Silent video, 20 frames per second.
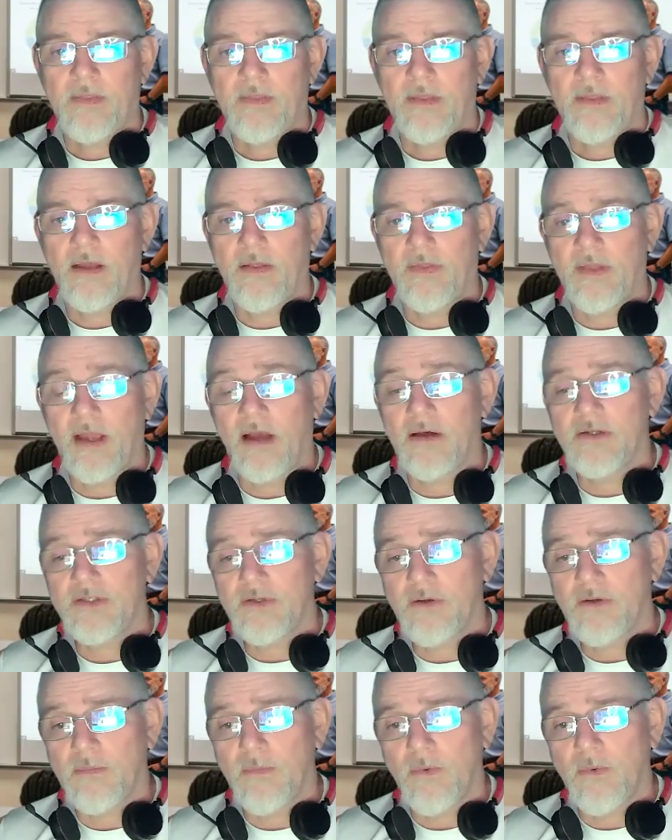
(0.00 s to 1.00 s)
Now, they
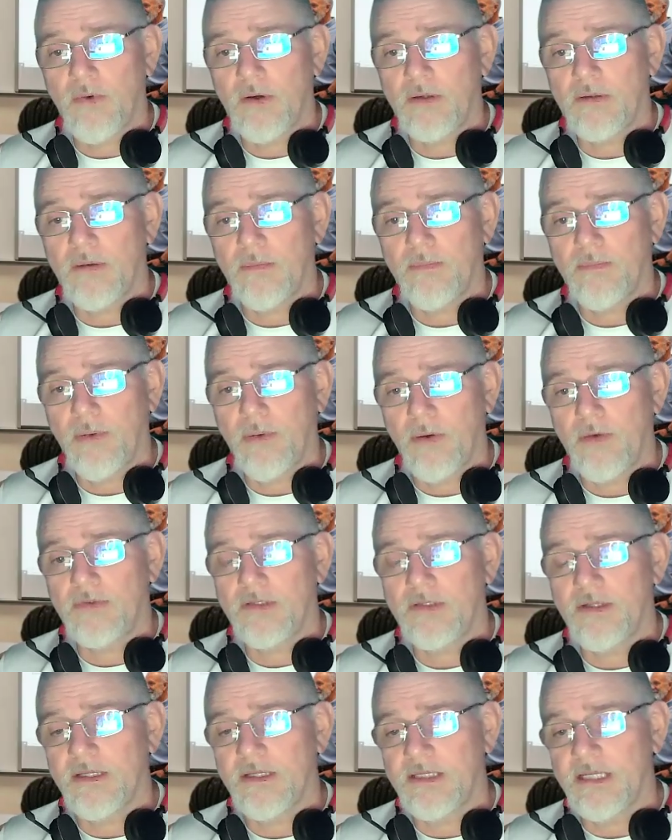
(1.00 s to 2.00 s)
also are more prone
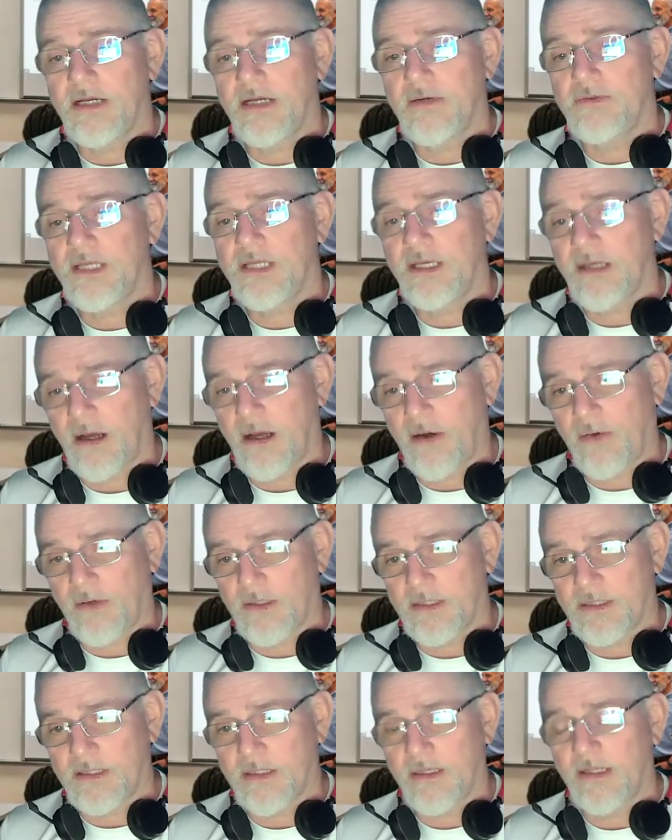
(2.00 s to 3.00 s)
to the DOT
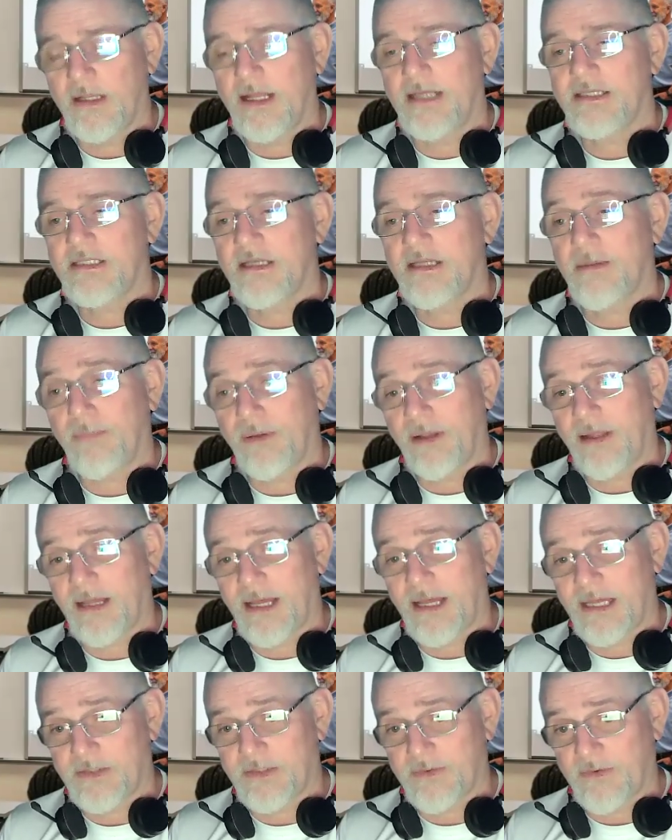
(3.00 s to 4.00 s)
audits. That's
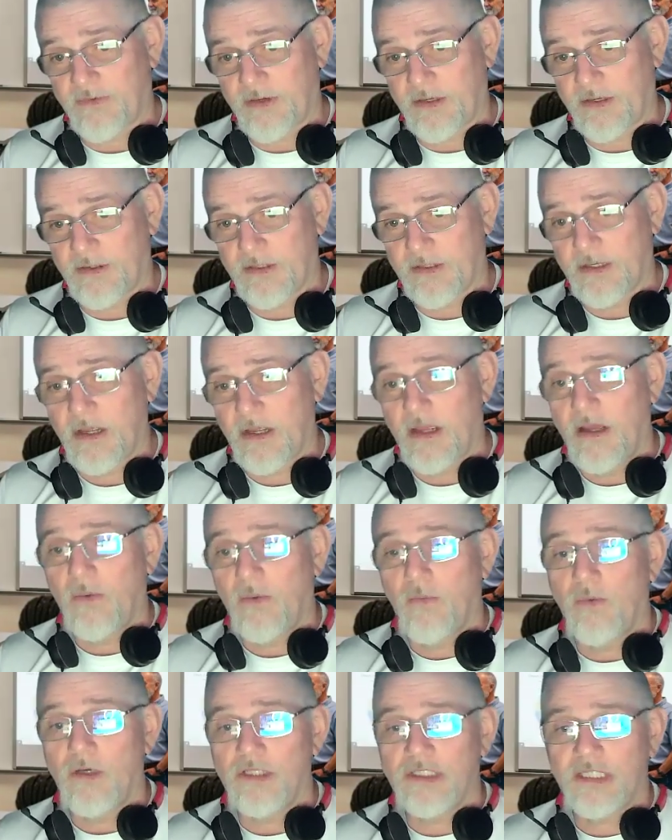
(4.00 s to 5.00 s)
compliance reviews,
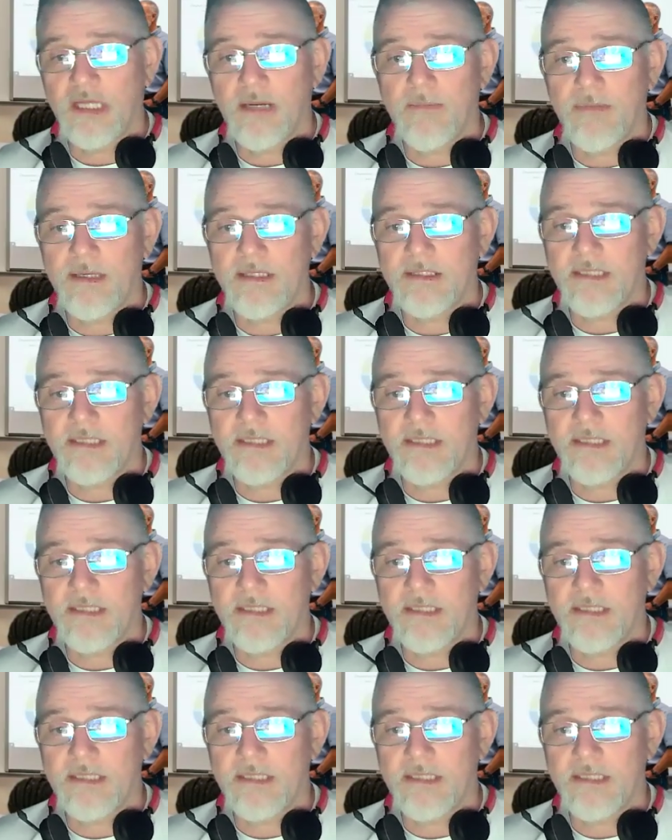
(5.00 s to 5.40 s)
which can be